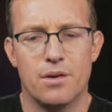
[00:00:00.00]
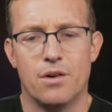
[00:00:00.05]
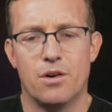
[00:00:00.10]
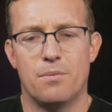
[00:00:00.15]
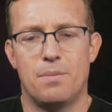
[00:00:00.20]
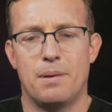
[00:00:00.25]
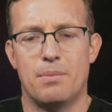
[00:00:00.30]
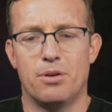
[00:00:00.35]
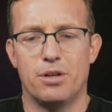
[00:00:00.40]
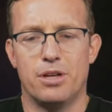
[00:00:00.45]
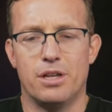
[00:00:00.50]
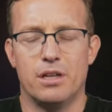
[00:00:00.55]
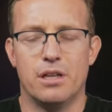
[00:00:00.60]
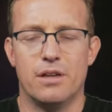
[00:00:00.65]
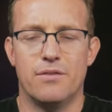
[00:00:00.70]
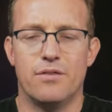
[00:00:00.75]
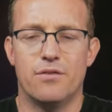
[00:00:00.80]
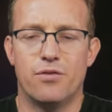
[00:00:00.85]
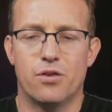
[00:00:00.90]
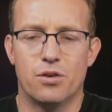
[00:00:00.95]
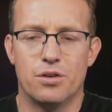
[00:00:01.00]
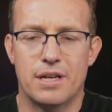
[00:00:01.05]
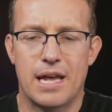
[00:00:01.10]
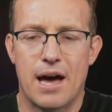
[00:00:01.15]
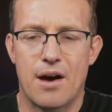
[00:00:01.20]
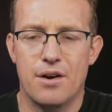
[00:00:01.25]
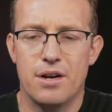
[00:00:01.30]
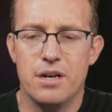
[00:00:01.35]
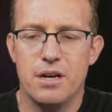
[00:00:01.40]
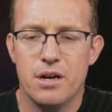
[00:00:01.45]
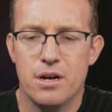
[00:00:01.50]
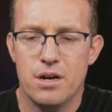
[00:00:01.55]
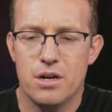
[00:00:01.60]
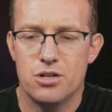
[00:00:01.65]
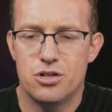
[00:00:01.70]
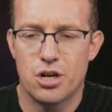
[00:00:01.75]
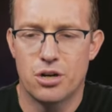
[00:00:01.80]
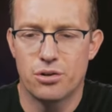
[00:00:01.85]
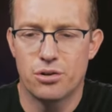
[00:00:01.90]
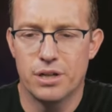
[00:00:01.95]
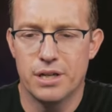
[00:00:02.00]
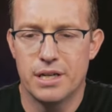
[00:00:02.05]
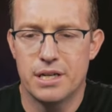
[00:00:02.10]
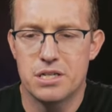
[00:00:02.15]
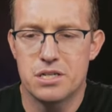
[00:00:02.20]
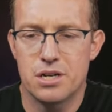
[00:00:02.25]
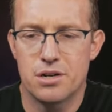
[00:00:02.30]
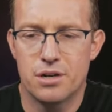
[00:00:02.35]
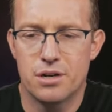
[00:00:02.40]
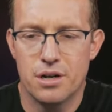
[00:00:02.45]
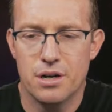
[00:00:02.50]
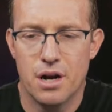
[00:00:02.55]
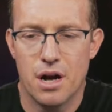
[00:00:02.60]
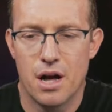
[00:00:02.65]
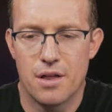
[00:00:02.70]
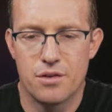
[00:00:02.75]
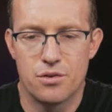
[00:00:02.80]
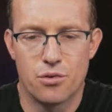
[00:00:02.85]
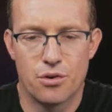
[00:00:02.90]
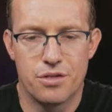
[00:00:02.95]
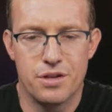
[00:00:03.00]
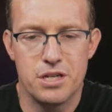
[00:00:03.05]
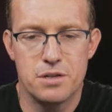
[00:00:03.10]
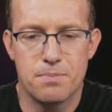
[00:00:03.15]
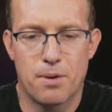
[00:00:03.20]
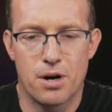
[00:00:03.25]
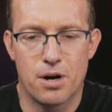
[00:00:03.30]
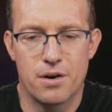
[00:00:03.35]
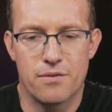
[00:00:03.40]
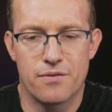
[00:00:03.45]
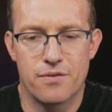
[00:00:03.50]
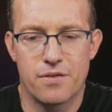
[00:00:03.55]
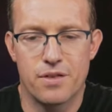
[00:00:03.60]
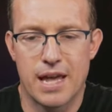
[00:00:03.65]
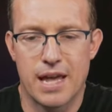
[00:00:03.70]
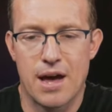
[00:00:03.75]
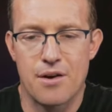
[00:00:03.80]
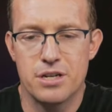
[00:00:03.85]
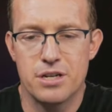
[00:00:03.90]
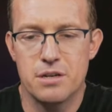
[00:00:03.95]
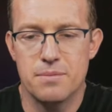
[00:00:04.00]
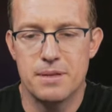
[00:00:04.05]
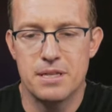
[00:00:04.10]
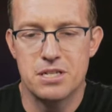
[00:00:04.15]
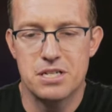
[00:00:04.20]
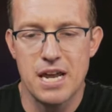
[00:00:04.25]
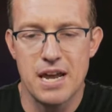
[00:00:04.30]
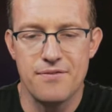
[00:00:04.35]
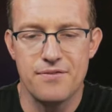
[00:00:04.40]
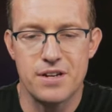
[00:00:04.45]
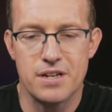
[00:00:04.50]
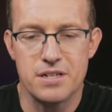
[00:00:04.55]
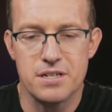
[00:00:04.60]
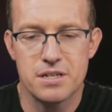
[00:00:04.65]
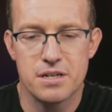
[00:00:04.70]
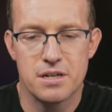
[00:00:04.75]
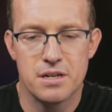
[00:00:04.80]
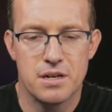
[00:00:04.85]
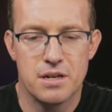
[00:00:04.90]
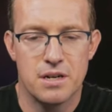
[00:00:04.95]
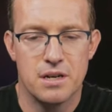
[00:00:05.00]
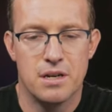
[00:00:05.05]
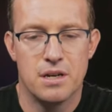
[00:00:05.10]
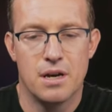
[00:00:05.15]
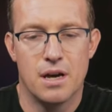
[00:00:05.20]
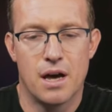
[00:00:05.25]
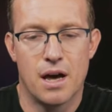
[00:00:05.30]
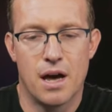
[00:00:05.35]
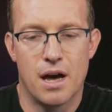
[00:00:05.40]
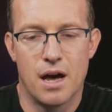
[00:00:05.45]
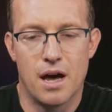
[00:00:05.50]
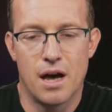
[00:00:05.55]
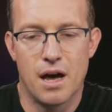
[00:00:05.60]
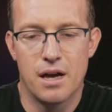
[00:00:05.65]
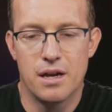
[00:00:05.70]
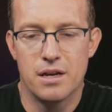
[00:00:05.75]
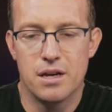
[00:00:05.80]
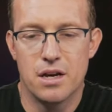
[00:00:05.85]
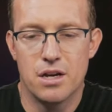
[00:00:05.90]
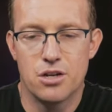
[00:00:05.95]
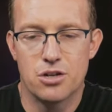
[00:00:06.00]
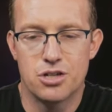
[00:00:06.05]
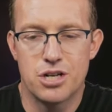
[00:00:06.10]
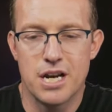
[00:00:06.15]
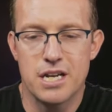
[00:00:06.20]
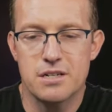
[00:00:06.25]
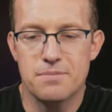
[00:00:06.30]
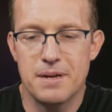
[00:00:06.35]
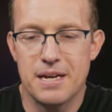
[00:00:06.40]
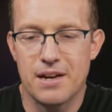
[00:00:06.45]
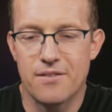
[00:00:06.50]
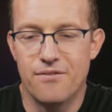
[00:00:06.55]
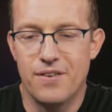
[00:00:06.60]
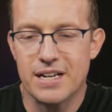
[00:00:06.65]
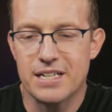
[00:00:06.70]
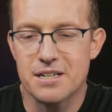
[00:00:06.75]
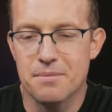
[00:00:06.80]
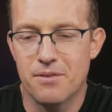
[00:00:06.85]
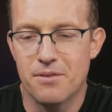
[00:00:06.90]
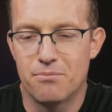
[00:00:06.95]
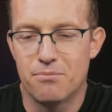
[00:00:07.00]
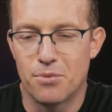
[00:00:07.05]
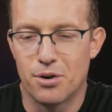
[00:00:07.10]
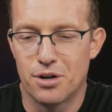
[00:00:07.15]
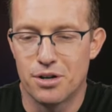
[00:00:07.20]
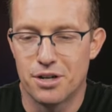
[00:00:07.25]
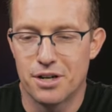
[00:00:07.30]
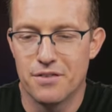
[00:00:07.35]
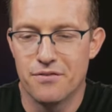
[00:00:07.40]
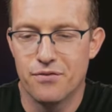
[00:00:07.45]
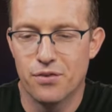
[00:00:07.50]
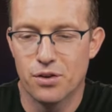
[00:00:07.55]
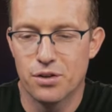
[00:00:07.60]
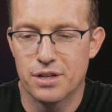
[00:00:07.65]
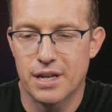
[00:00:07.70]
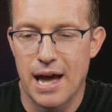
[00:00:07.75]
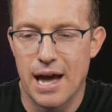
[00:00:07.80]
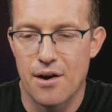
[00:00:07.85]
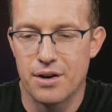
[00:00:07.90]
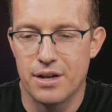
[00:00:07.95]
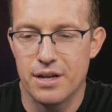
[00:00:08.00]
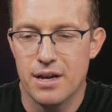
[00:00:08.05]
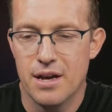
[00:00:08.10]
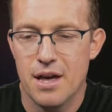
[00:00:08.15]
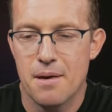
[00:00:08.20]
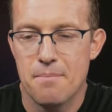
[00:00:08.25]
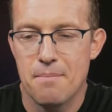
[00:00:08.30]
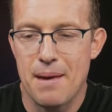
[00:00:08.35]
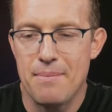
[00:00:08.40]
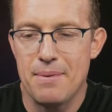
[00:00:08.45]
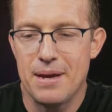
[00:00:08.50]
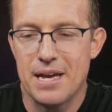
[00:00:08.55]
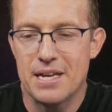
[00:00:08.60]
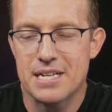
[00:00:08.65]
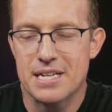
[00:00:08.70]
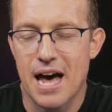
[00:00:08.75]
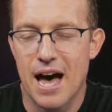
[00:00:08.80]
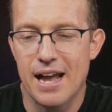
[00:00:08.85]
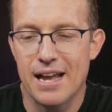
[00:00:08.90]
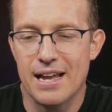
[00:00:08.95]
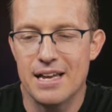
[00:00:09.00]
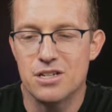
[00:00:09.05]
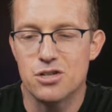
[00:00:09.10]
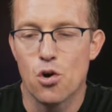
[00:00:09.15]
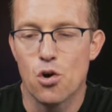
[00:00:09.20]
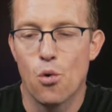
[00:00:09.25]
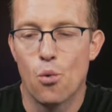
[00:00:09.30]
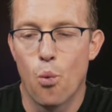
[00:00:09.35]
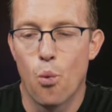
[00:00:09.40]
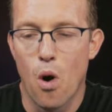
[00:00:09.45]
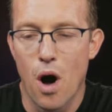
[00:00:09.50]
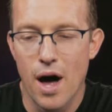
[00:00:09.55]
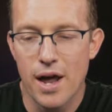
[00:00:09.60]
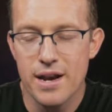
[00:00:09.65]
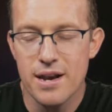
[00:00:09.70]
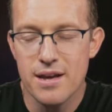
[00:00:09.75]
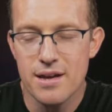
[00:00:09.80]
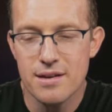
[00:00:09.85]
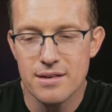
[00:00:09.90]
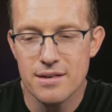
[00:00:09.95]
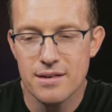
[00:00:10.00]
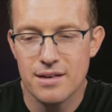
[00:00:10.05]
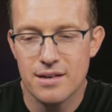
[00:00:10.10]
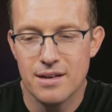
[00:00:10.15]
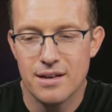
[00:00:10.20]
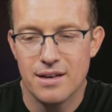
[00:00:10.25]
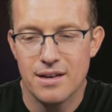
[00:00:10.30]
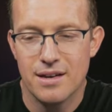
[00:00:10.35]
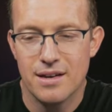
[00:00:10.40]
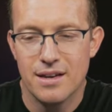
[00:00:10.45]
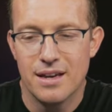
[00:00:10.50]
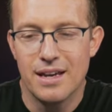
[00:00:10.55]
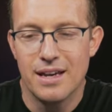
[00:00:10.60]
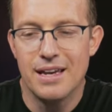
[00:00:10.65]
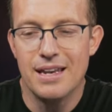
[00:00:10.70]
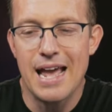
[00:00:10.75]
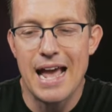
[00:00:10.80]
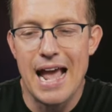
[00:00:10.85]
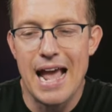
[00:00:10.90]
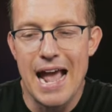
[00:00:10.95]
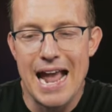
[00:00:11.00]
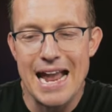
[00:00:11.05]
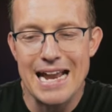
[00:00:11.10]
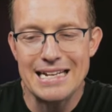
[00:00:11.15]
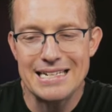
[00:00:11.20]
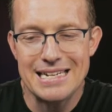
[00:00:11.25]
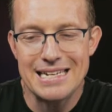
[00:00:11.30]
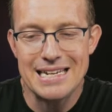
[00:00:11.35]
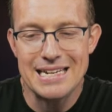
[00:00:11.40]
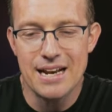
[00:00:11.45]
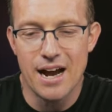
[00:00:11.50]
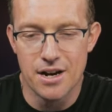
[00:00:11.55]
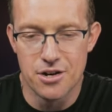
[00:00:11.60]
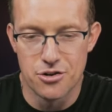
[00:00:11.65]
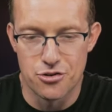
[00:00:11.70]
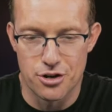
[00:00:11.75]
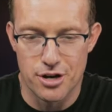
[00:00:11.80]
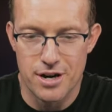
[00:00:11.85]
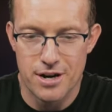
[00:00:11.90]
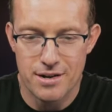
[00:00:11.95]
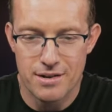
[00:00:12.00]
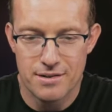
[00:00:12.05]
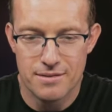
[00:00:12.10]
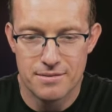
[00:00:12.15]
The people who live in Fulton County generally consider the northeast part of the county to be the safest. Your chance of being a victim of murder in Fulton County may be as high as 1 in 1,800.